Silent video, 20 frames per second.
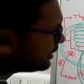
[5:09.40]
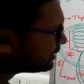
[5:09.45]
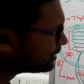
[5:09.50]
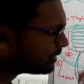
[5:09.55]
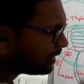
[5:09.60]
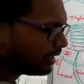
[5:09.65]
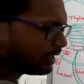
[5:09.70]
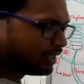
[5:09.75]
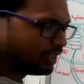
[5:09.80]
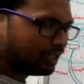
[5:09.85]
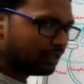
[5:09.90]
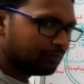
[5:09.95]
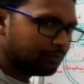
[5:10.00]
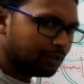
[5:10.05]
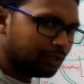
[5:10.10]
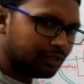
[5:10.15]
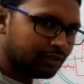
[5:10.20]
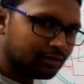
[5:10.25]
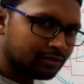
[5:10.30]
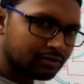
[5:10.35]
the Grana
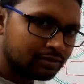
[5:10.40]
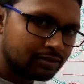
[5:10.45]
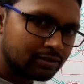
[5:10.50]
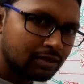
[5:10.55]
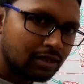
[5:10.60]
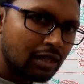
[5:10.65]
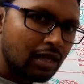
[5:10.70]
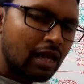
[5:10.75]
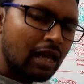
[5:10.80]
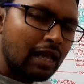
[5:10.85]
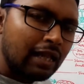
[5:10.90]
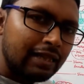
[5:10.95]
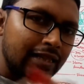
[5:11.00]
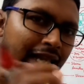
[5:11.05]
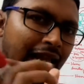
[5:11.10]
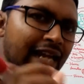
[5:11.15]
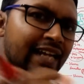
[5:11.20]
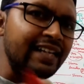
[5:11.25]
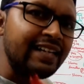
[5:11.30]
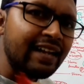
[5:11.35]
lamellae,
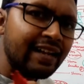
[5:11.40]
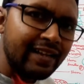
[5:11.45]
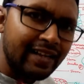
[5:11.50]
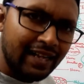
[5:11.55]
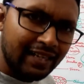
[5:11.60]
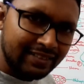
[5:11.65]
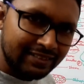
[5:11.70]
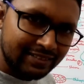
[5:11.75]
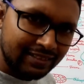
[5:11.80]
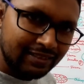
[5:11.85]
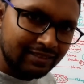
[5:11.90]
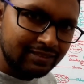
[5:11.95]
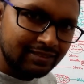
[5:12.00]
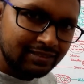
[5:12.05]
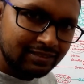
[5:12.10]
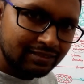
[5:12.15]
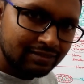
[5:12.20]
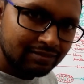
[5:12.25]
light reactions,